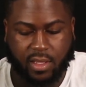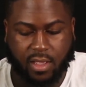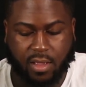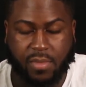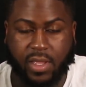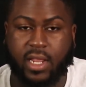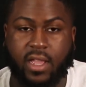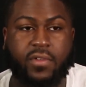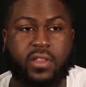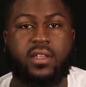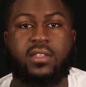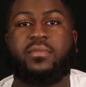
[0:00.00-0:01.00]
It meant
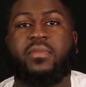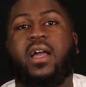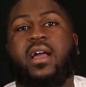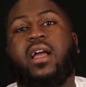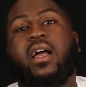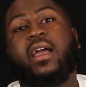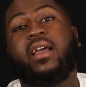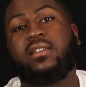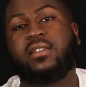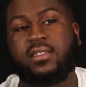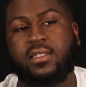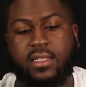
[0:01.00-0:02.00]
everything to me. I
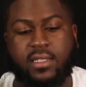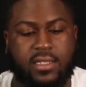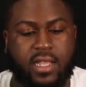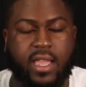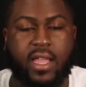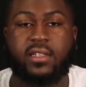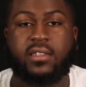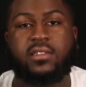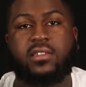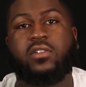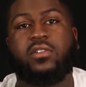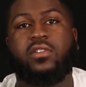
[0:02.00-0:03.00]
actually to this day I
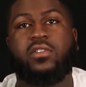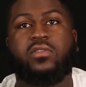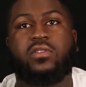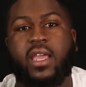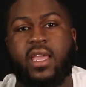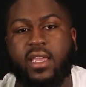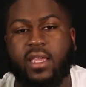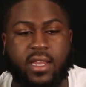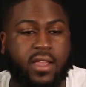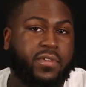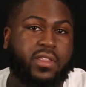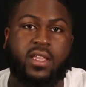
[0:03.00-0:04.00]
still use 8 in
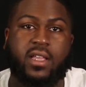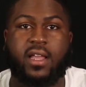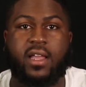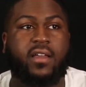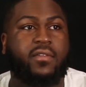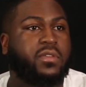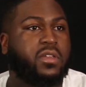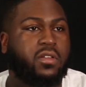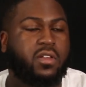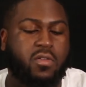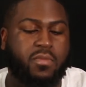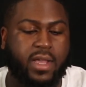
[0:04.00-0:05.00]
everything I have.
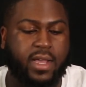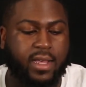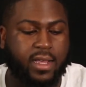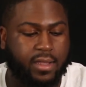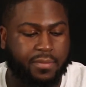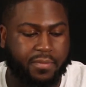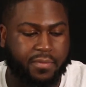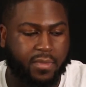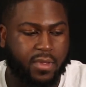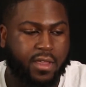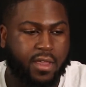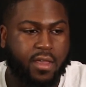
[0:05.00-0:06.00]
My
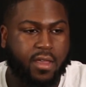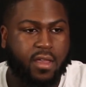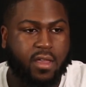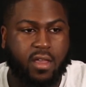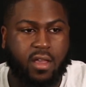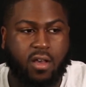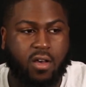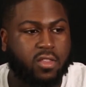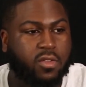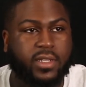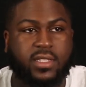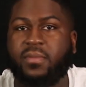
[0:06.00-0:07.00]
all
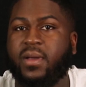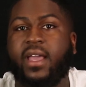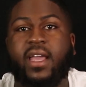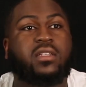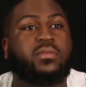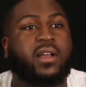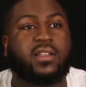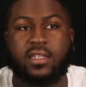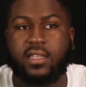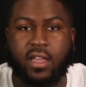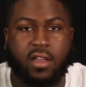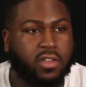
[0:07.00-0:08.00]
the way to my Xbox
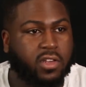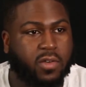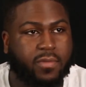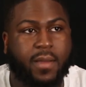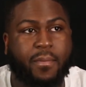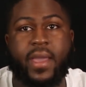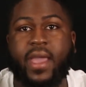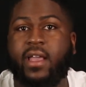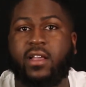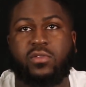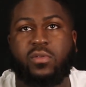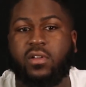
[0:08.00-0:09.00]
account. My
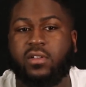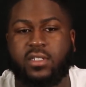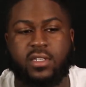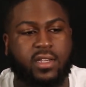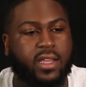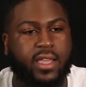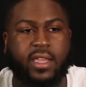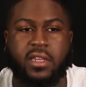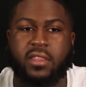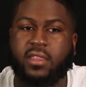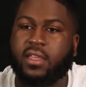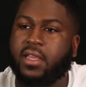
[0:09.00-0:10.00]
passwords.
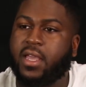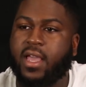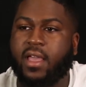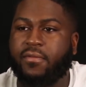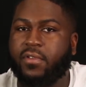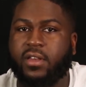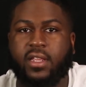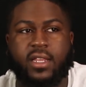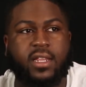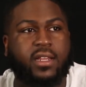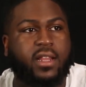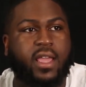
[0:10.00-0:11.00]
Anything I ever
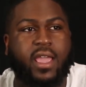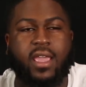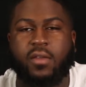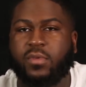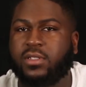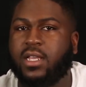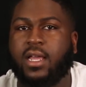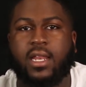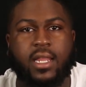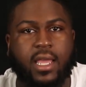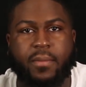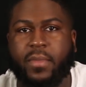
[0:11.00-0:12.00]
needed, 8 was kind
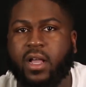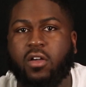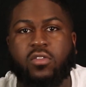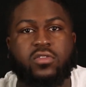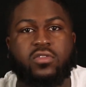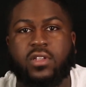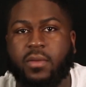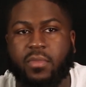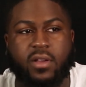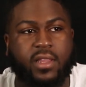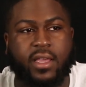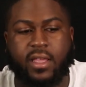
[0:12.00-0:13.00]
of like my go-to
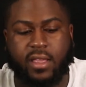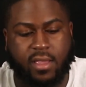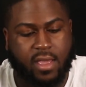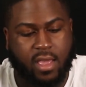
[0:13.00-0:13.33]
number. That